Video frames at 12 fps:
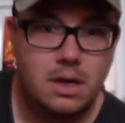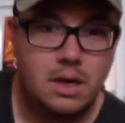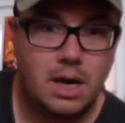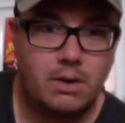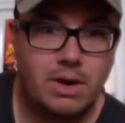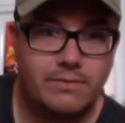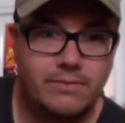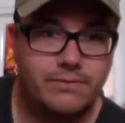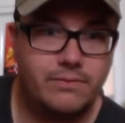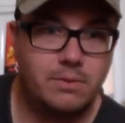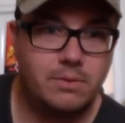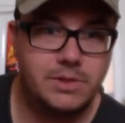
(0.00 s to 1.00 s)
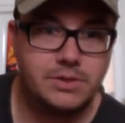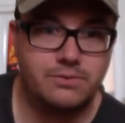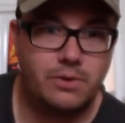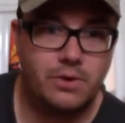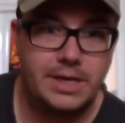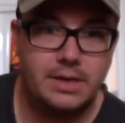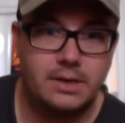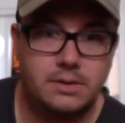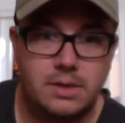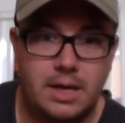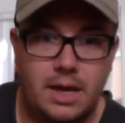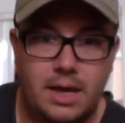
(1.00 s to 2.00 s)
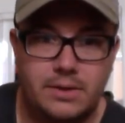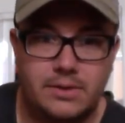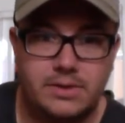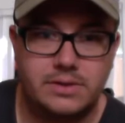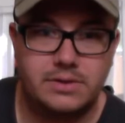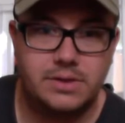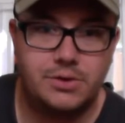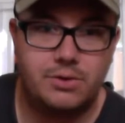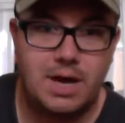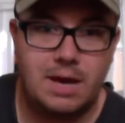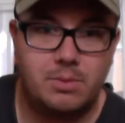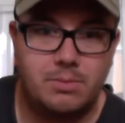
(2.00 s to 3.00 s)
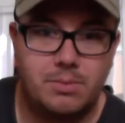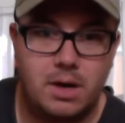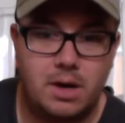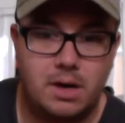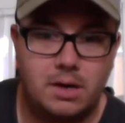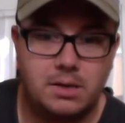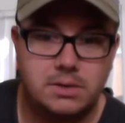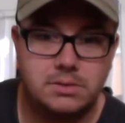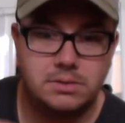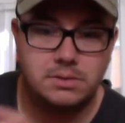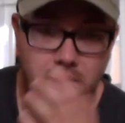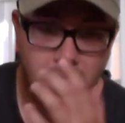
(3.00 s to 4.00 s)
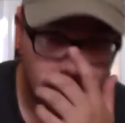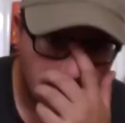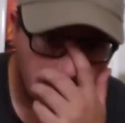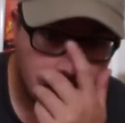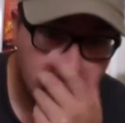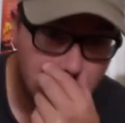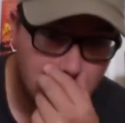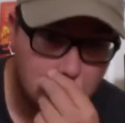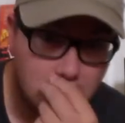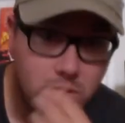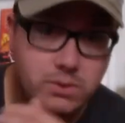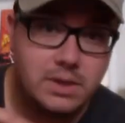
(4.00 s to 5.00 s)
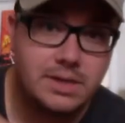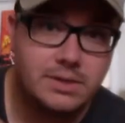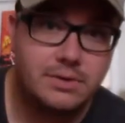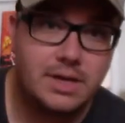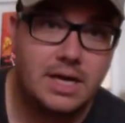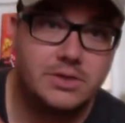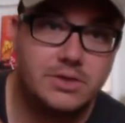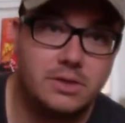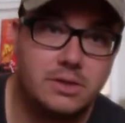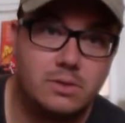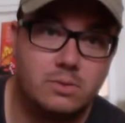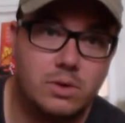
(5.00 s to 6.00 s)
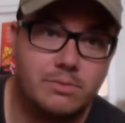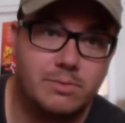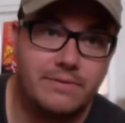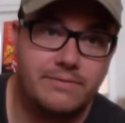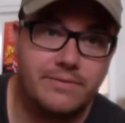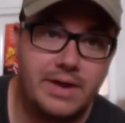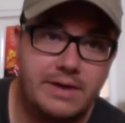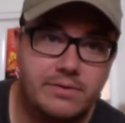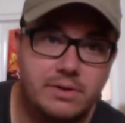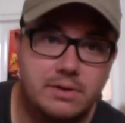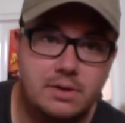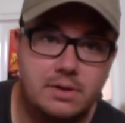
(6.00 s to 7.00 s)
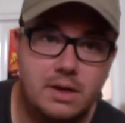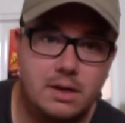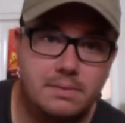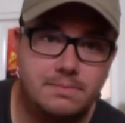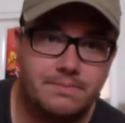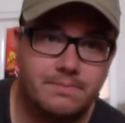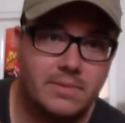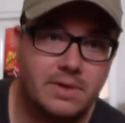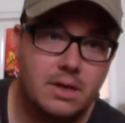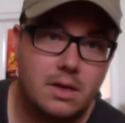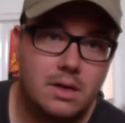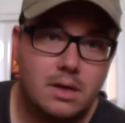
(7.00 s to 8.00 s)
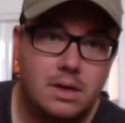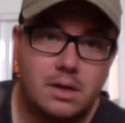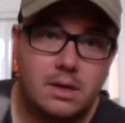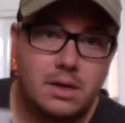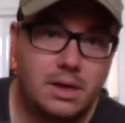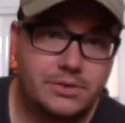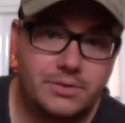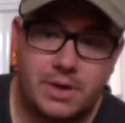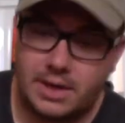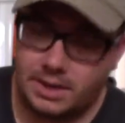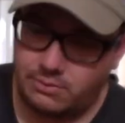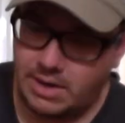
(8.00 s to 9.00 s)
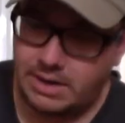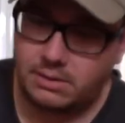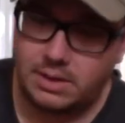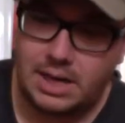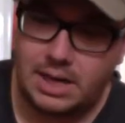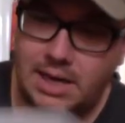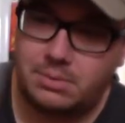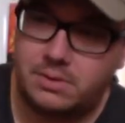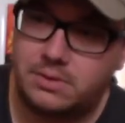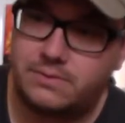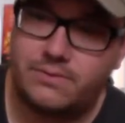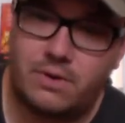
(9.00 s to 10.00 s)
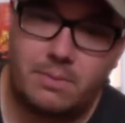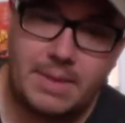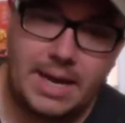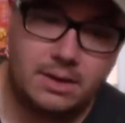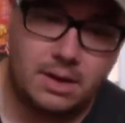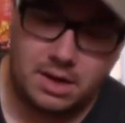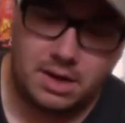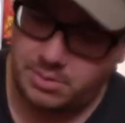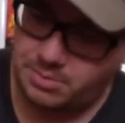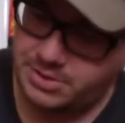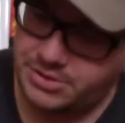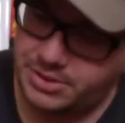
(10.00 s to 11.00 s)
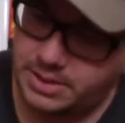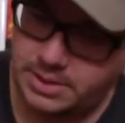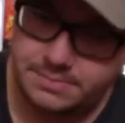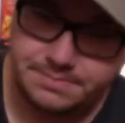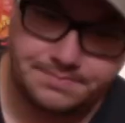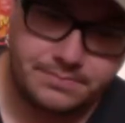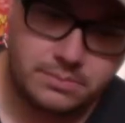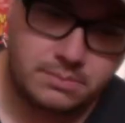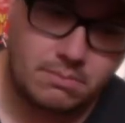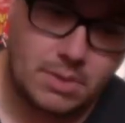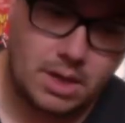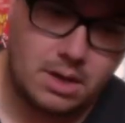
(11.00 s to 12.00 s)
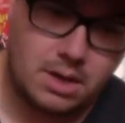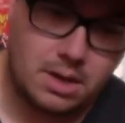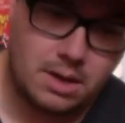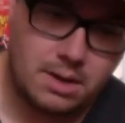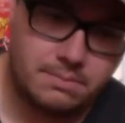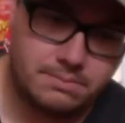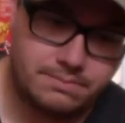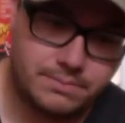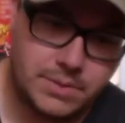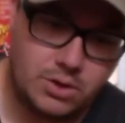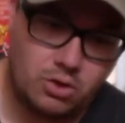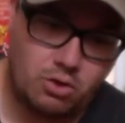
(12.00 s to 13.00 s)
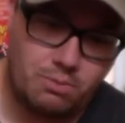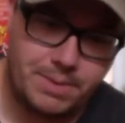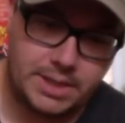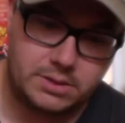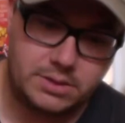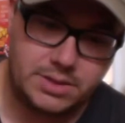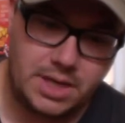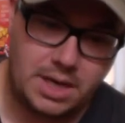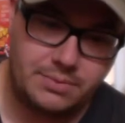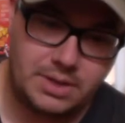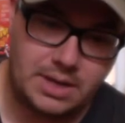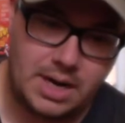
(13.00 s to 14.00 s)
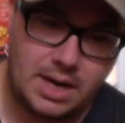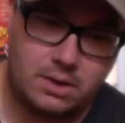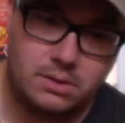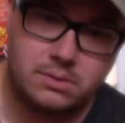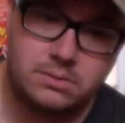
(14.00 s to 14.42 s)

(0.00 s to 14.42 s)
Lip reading: however, from Detroit. And this is a new album on Ghostly International, one of my favorite electronic record labels from Ann Arbor, Michigan. No better time than now.